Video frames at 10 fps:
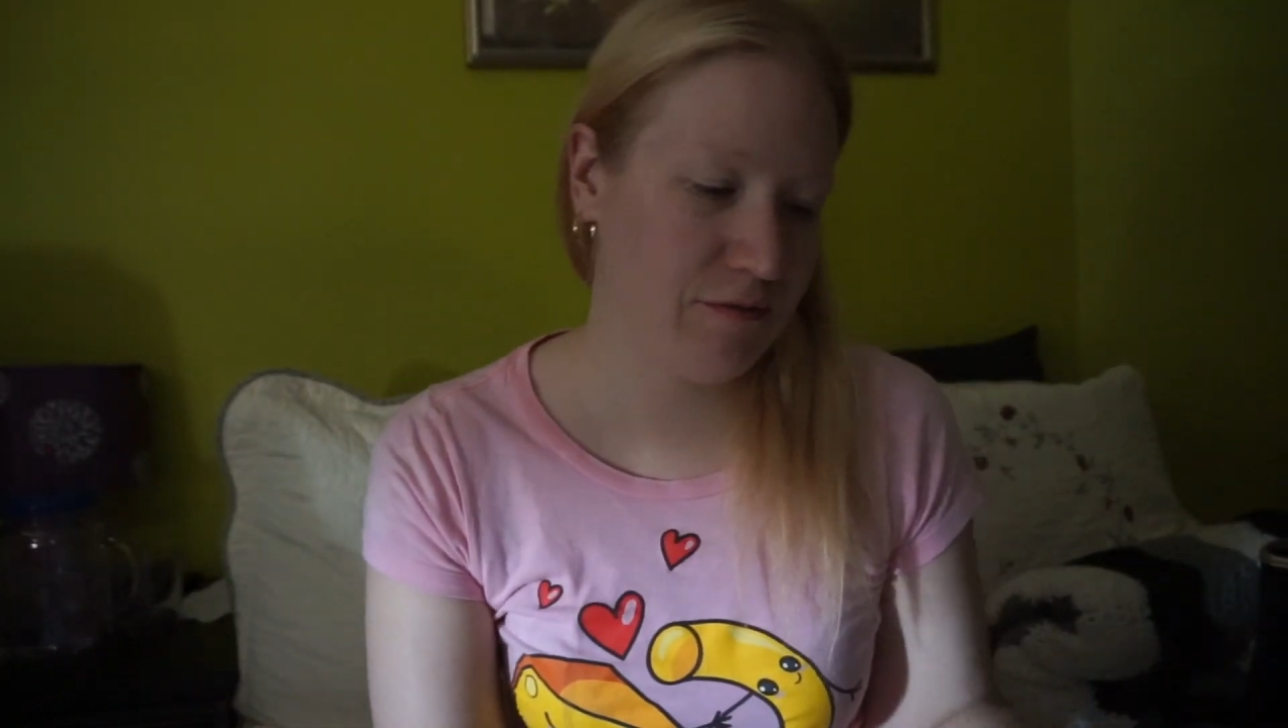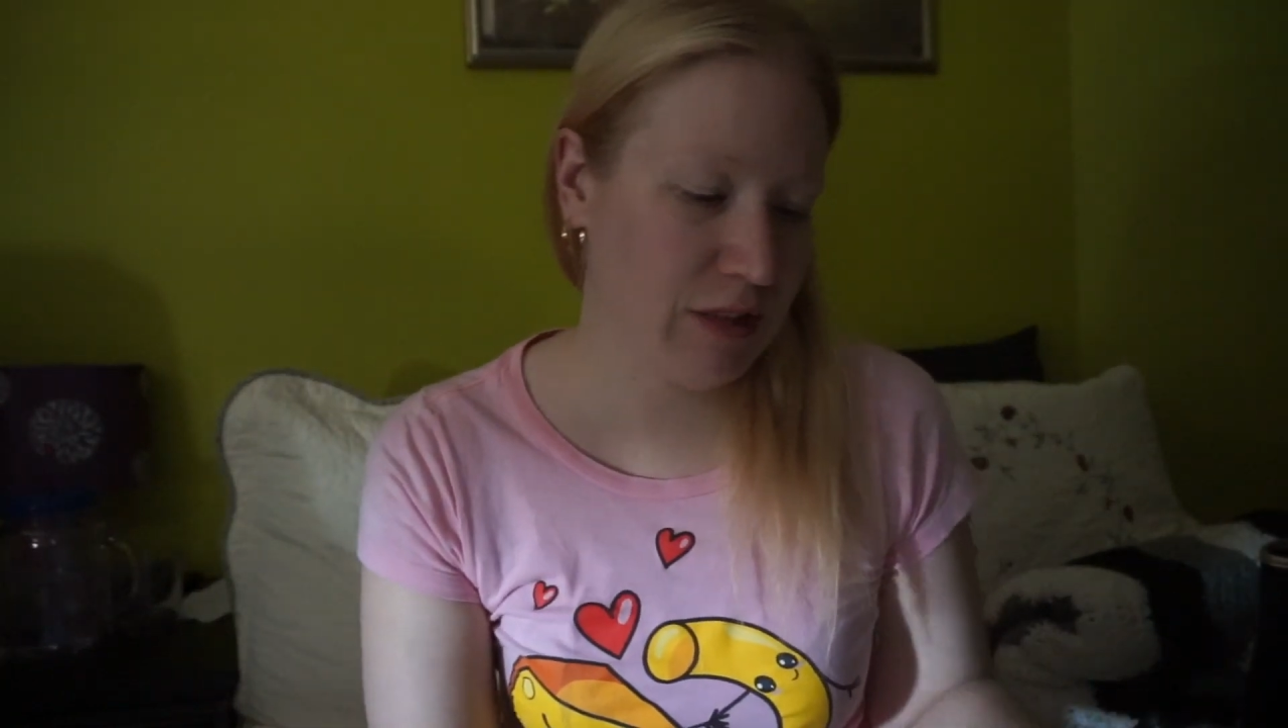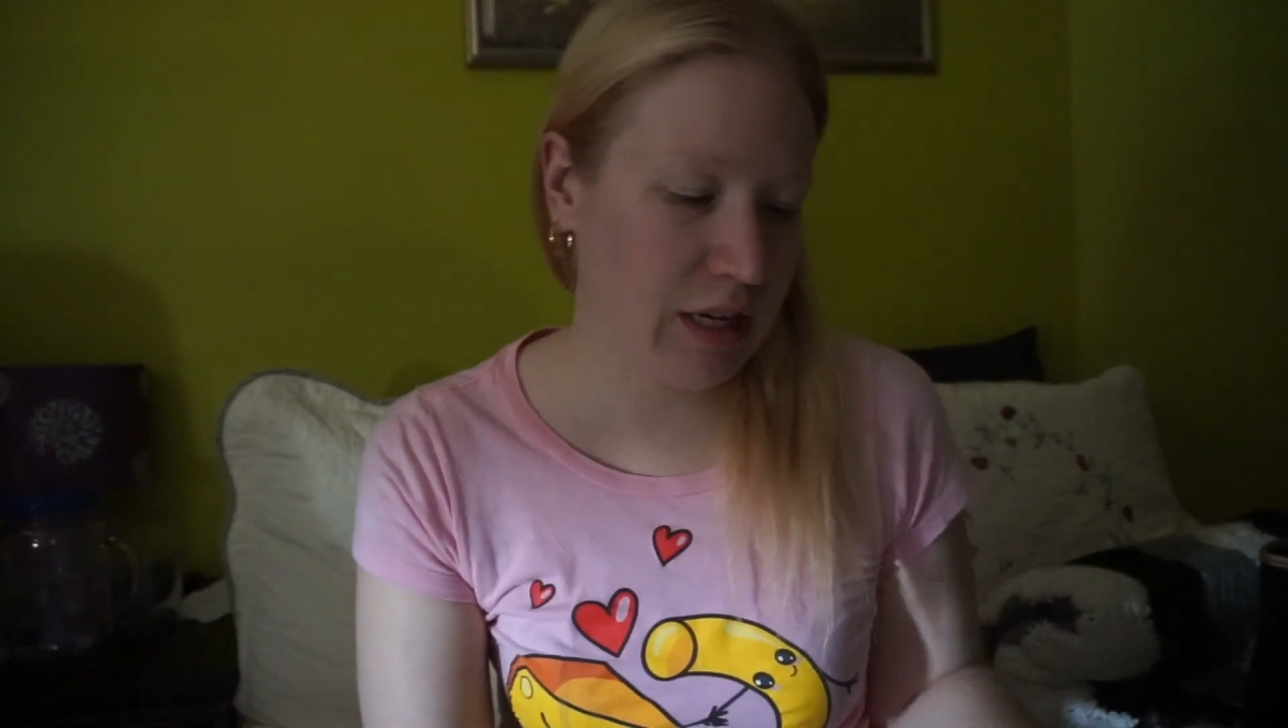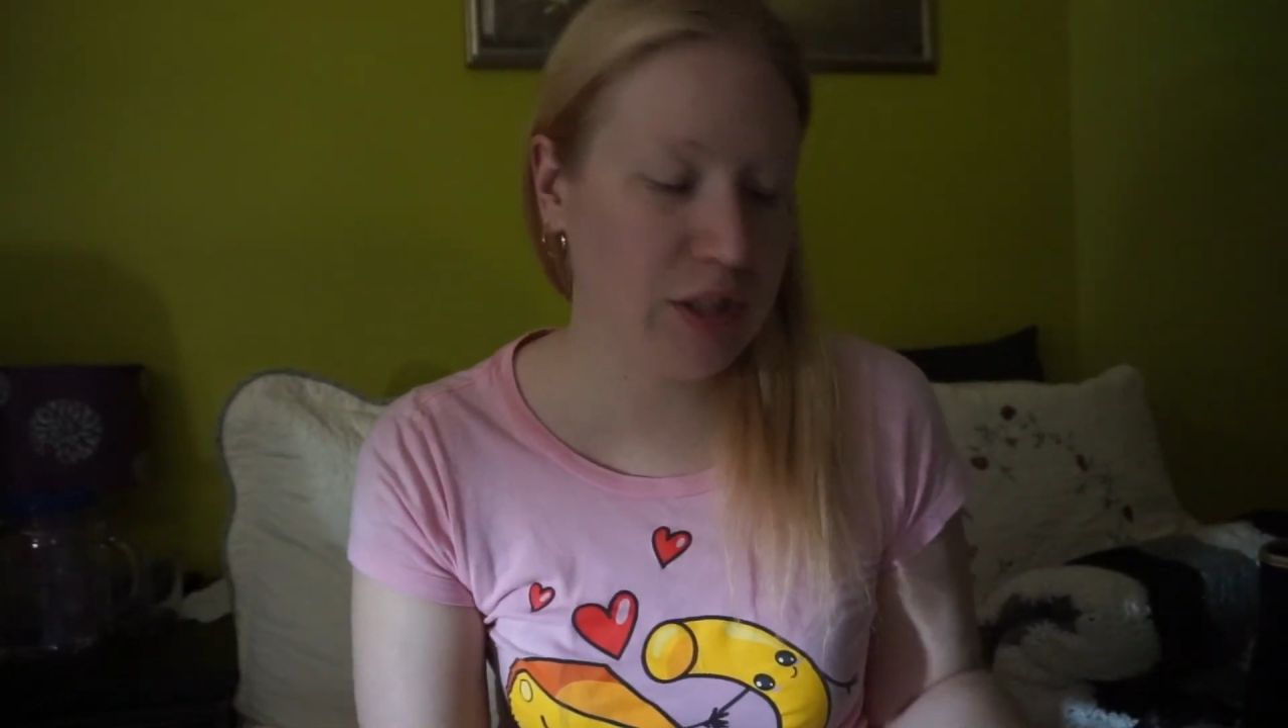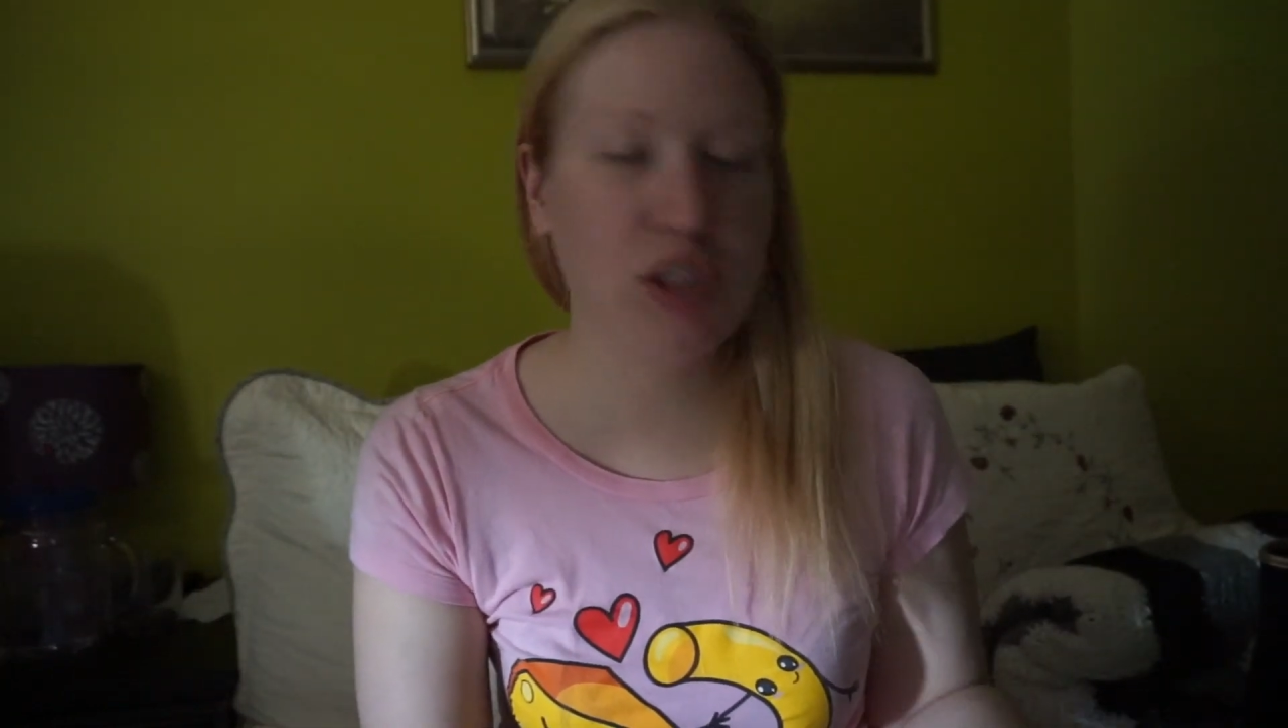
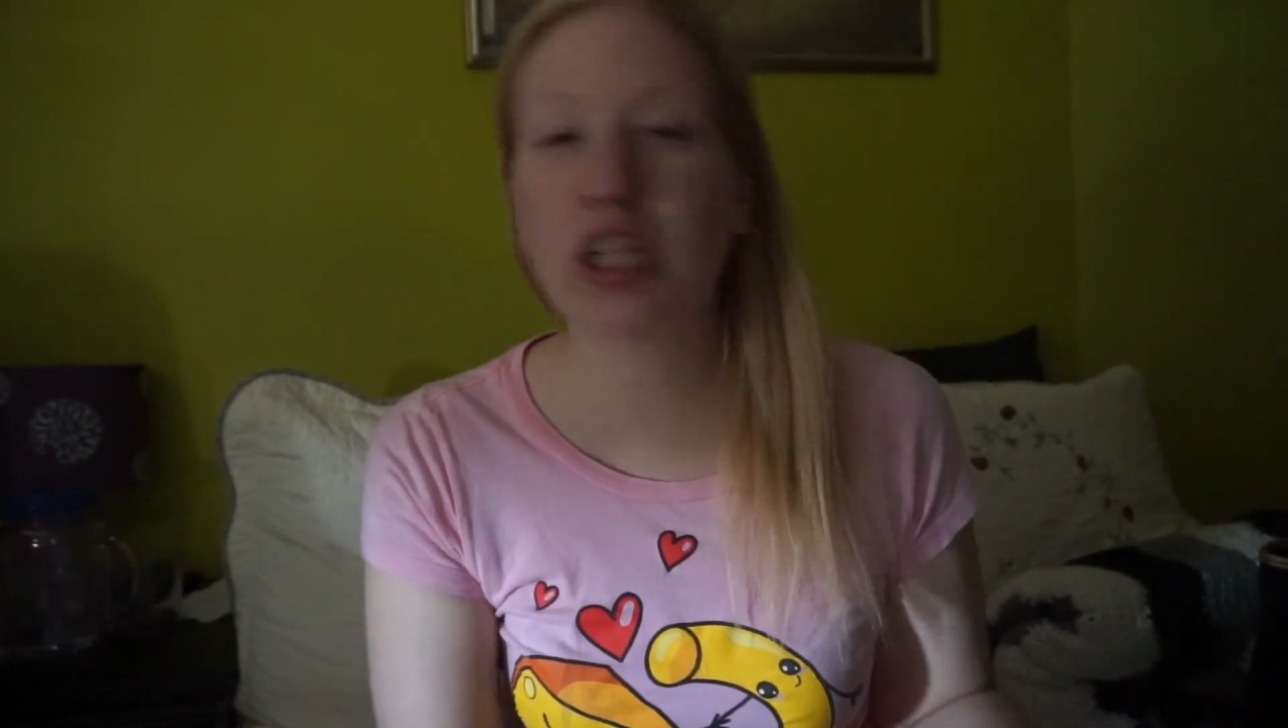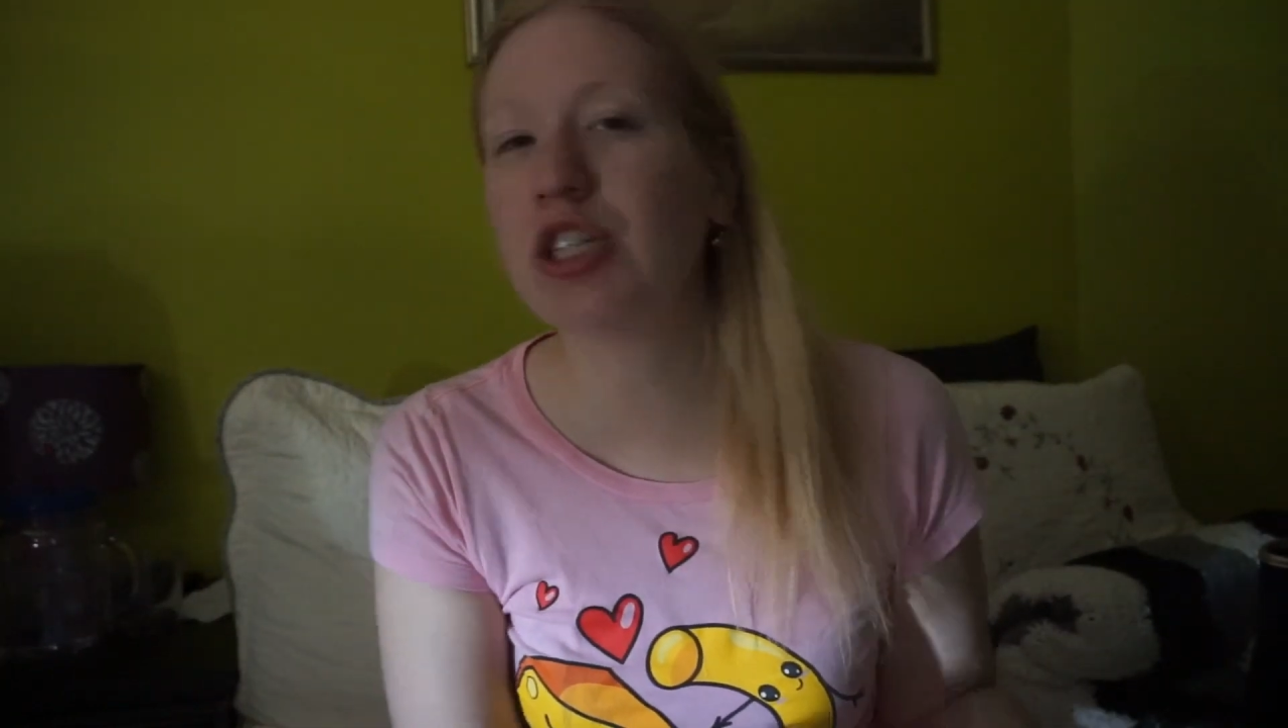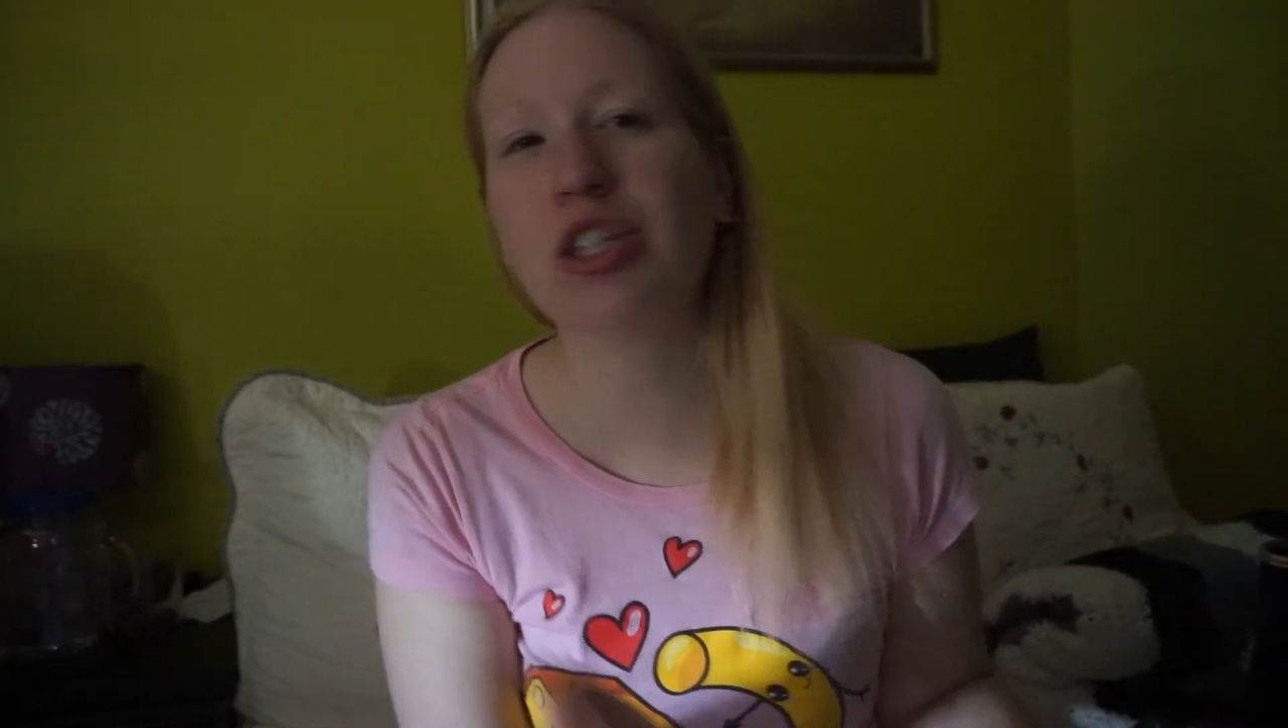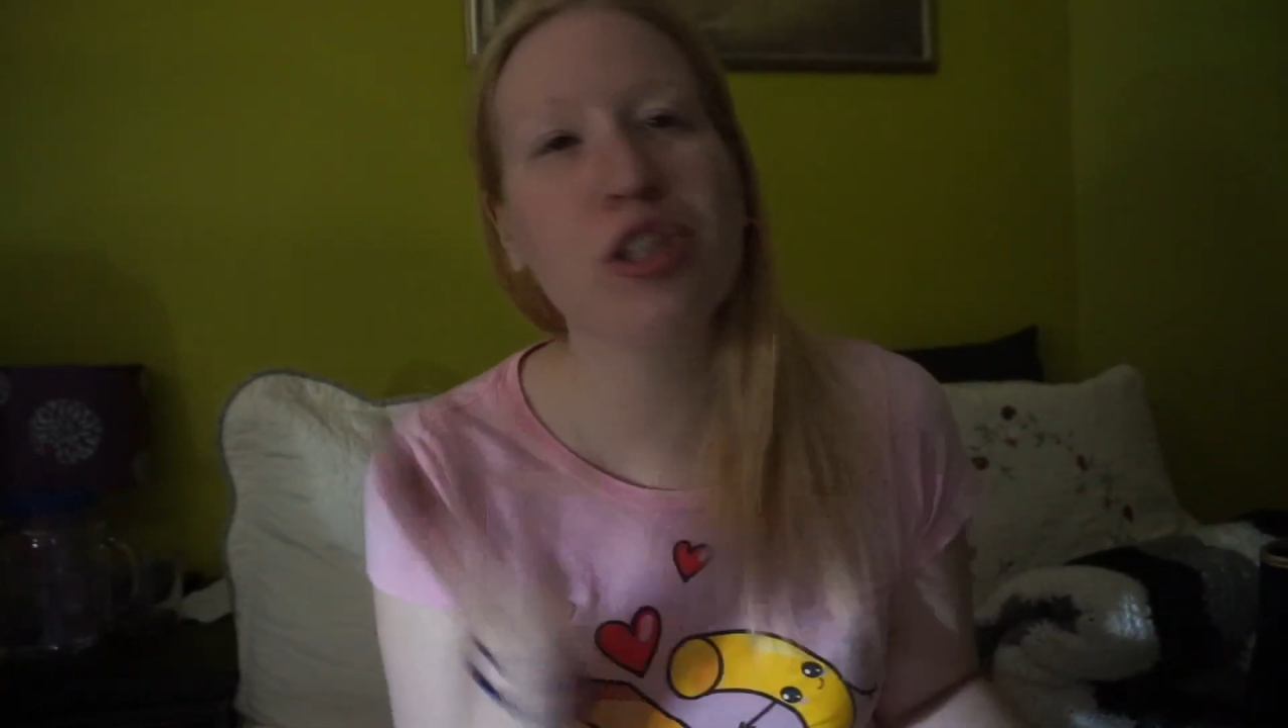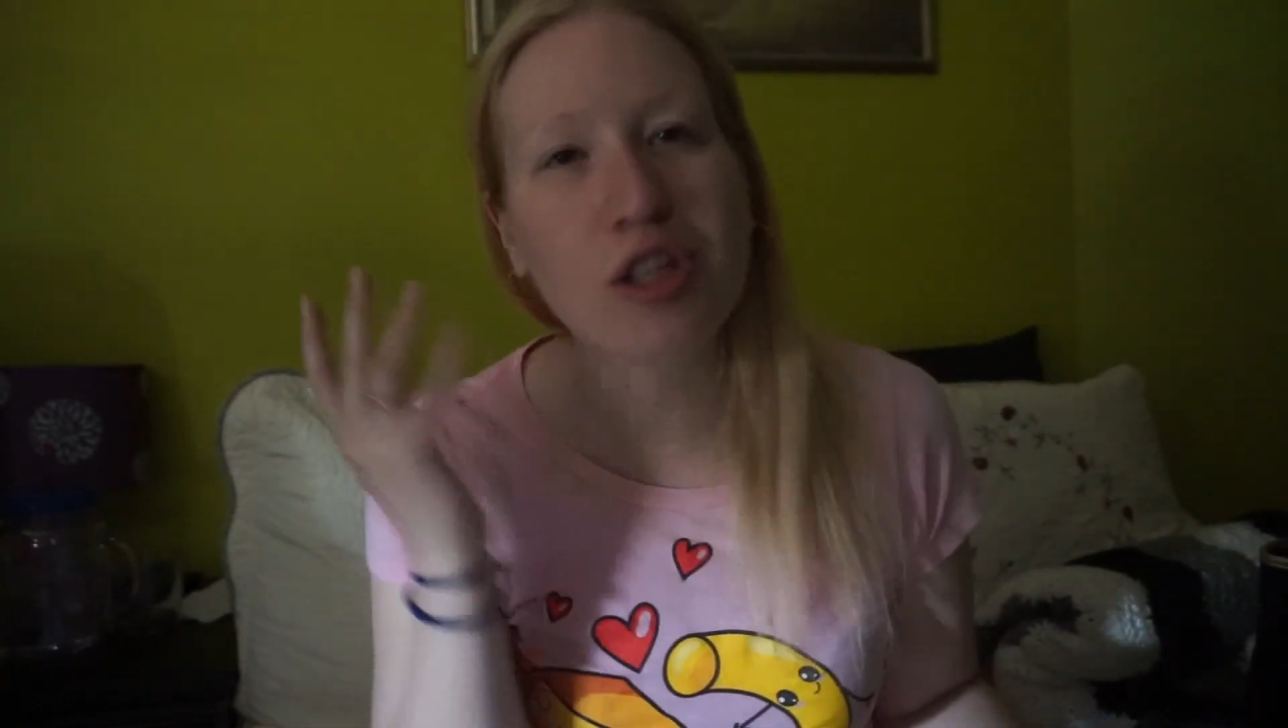they're
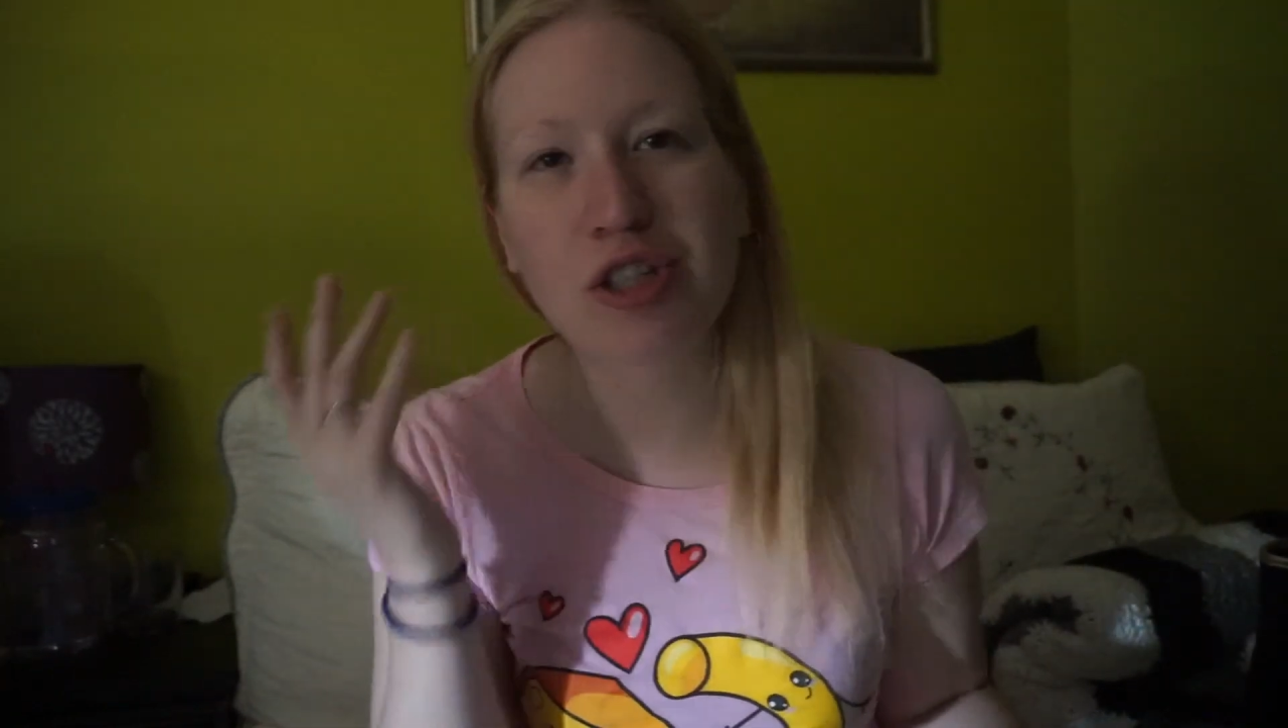just as good